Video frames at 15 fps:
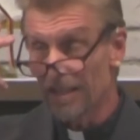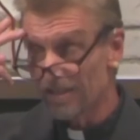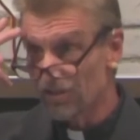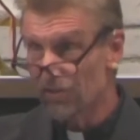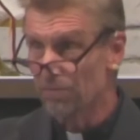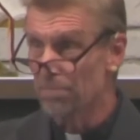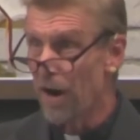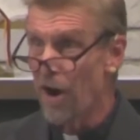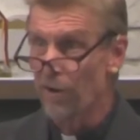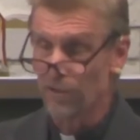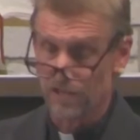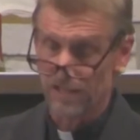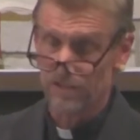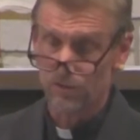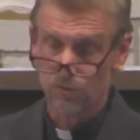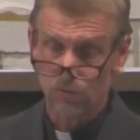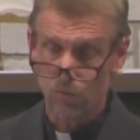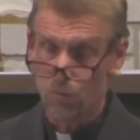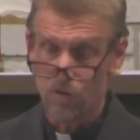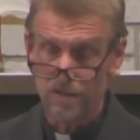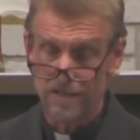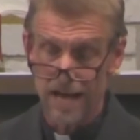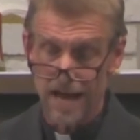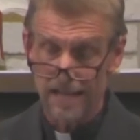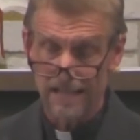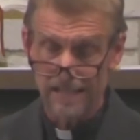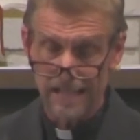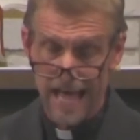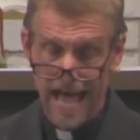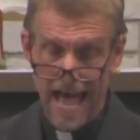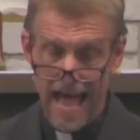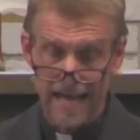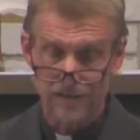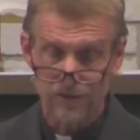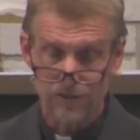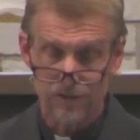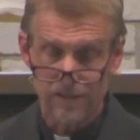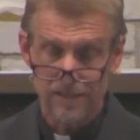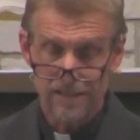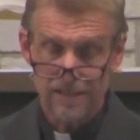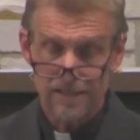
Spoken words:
The smartest would not last.